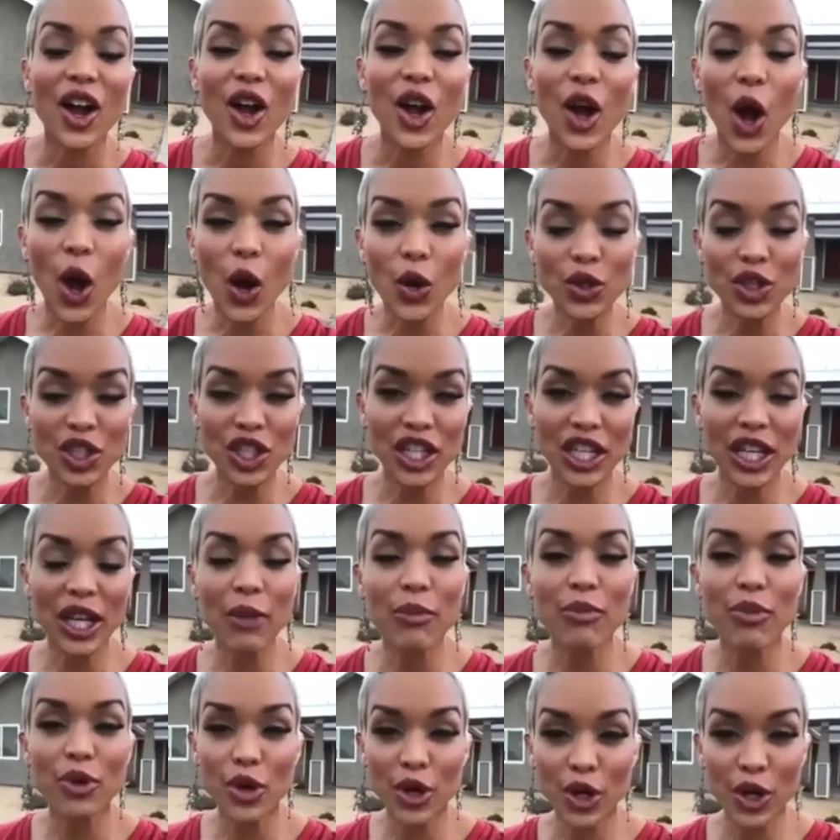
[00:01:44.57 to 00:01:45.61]

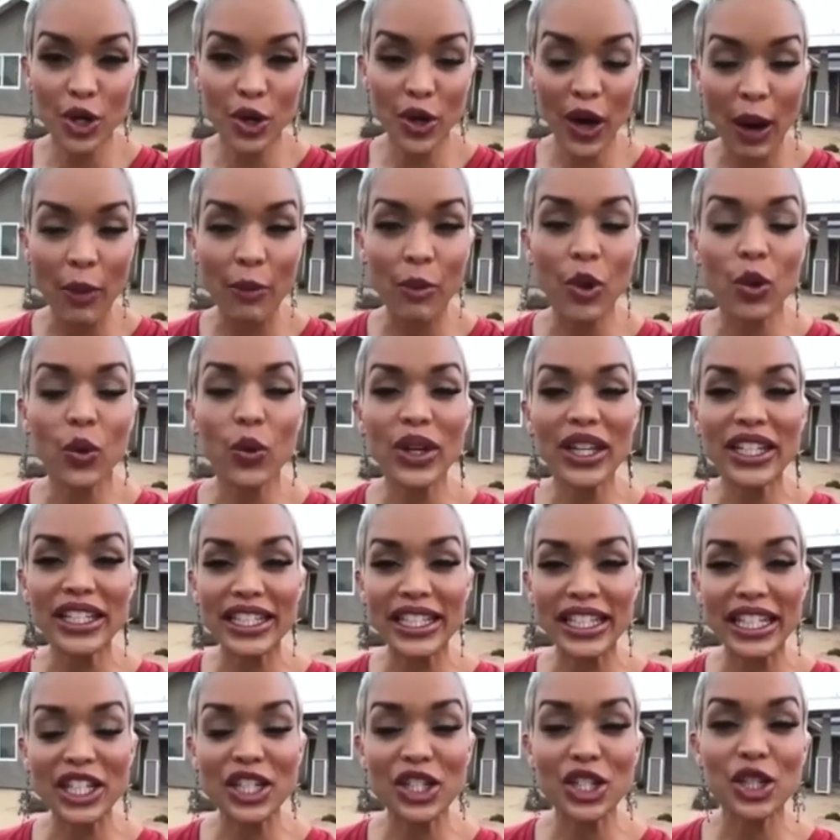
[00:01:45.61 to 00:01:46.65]
coaching program, where we
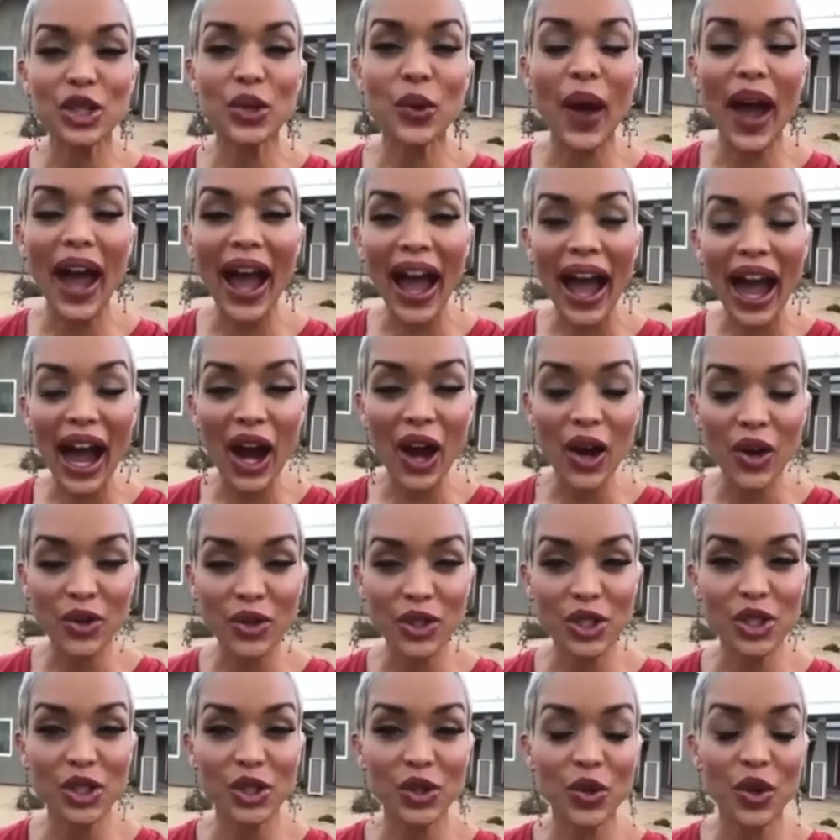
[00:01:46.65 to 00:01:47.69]
teach you how
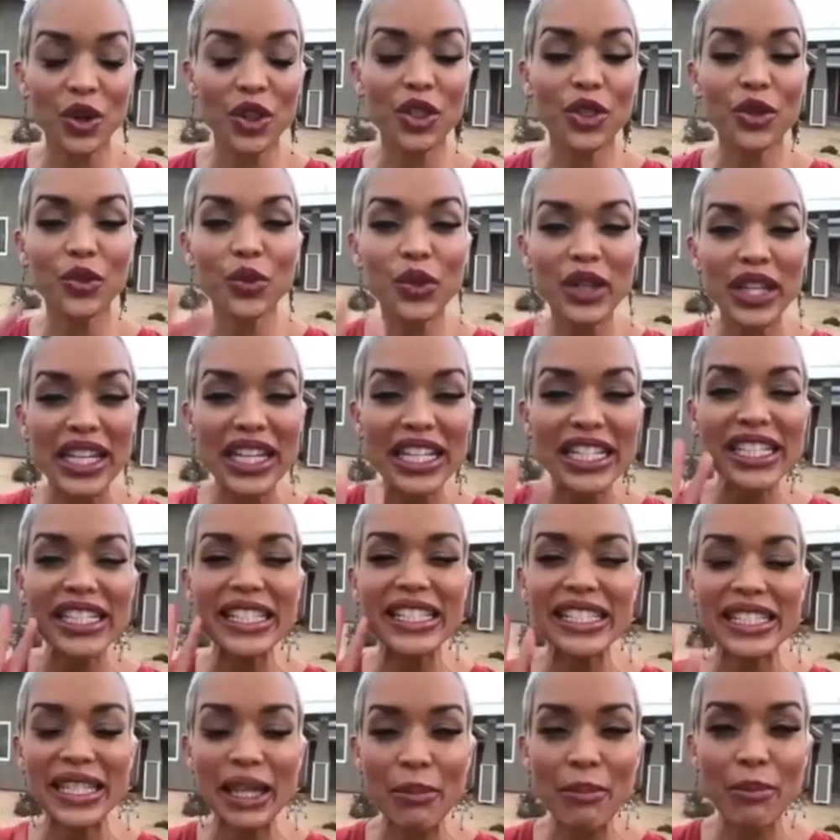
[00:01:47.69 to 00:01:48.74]
to, or three
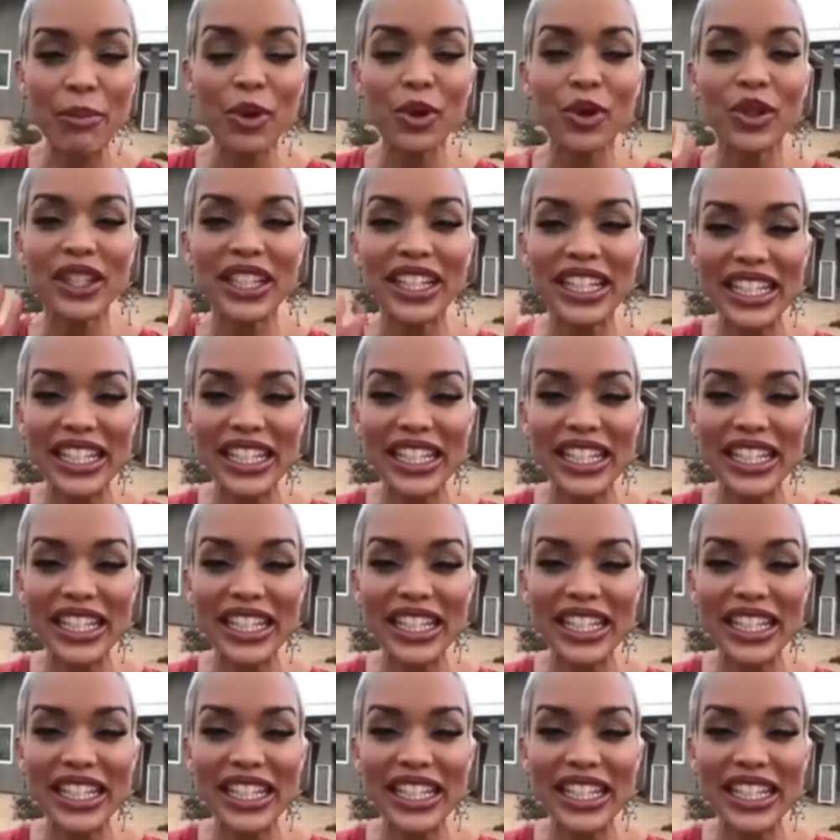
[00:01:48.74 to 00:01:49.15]
simple,